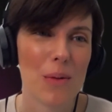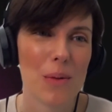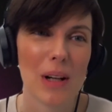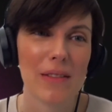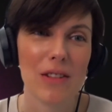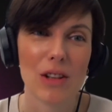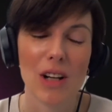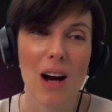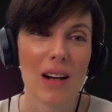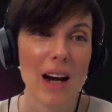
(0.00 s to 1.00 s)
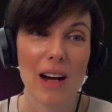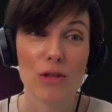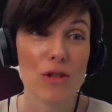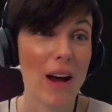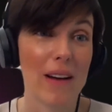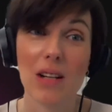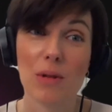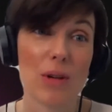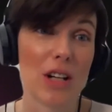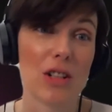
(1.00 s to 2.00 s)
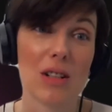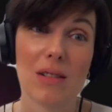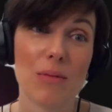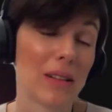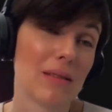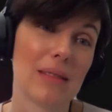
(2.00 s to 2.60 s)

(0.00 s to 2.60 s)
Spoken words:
Well, if you're not, I also have some questions. Well,